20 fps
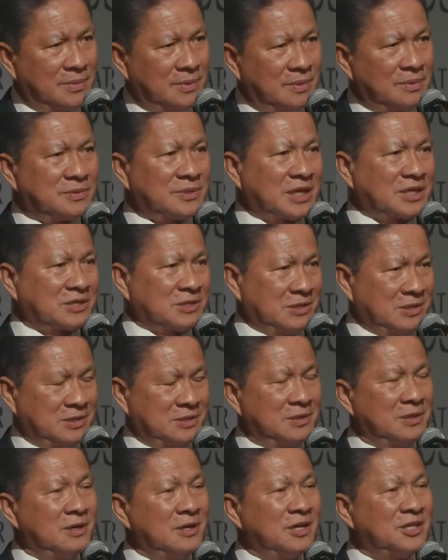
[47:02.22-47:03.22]

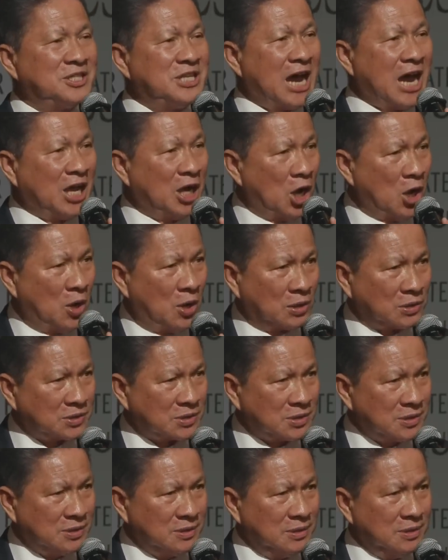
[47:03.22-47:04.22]
sector dialogues.
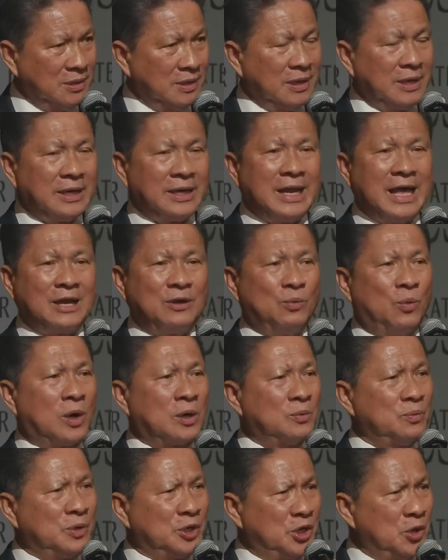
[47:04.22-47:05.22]
That's
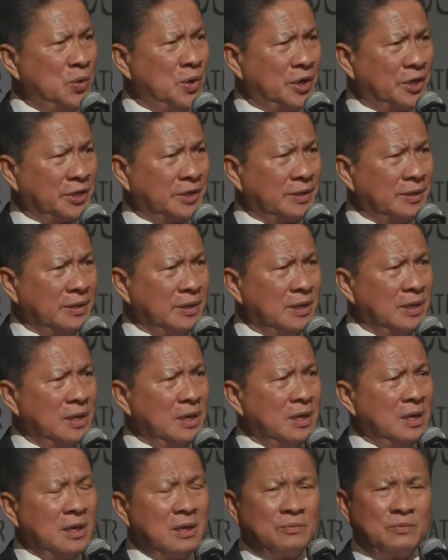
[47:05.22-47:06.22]
what we're doing.
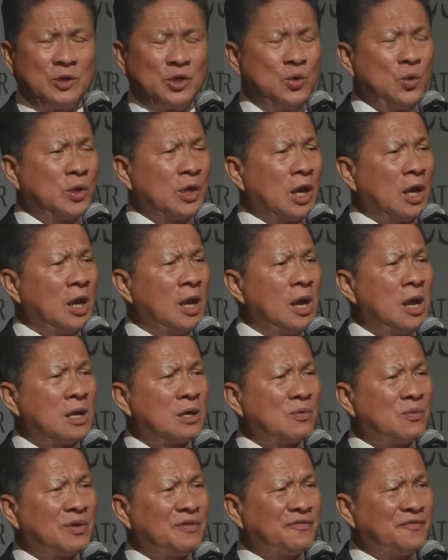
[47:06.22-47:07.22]
We're doing a lot
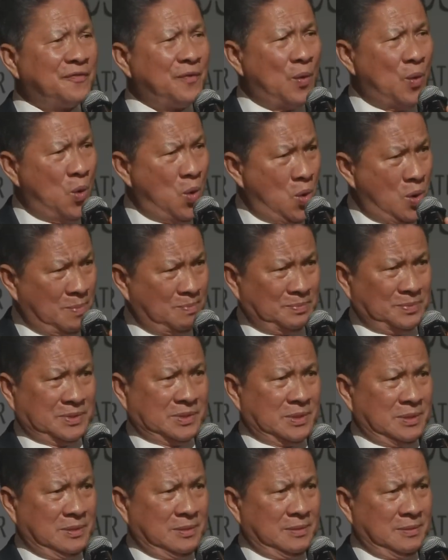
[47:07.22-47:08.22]
of reforms.
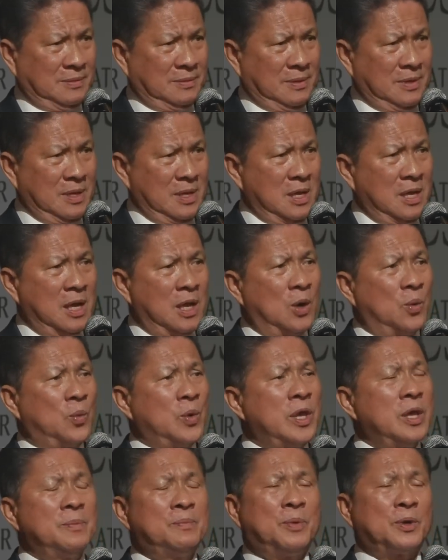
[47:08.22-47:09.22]

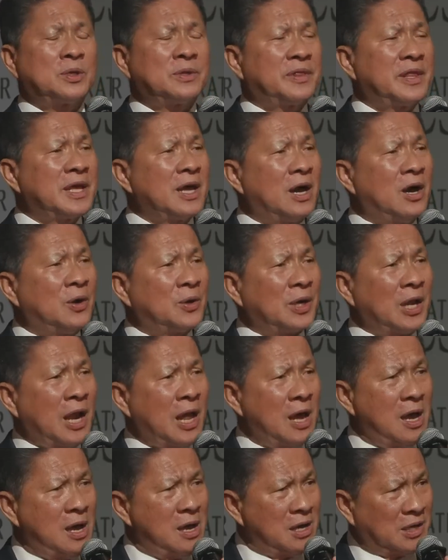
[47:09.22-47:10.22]
We put things
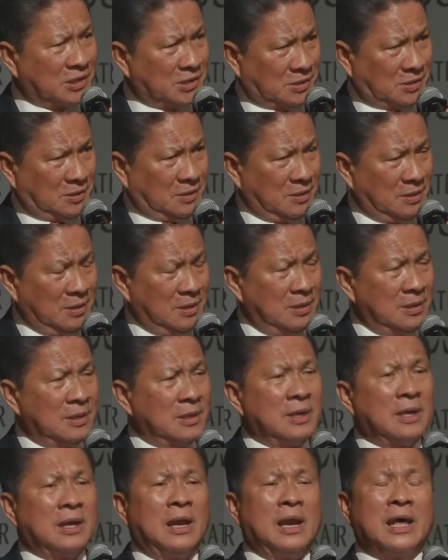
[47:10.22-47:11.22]
online,
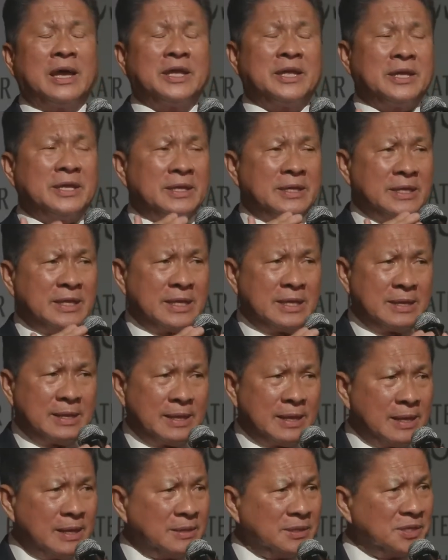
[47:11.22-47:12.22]
like
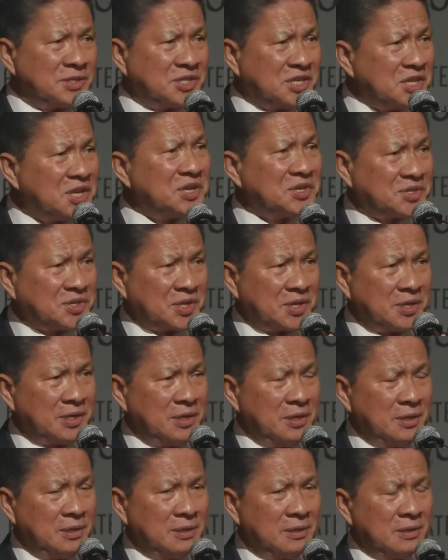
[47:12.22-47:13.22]
the CDC,
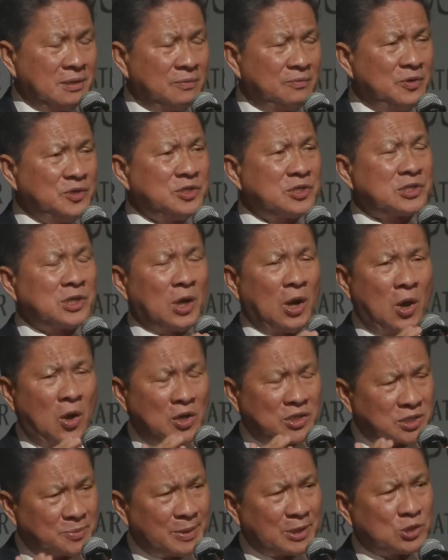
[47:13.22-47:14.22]
we just
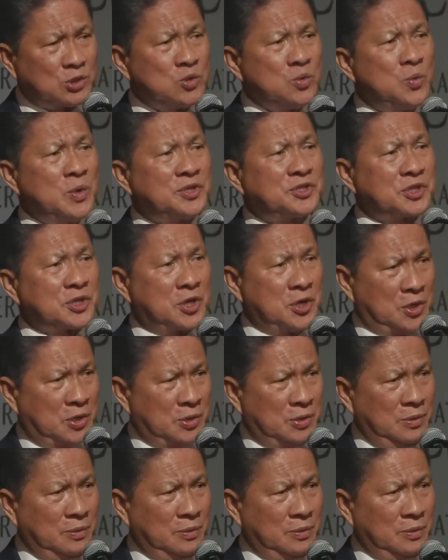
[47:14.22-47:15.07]
launched about two weeks ago,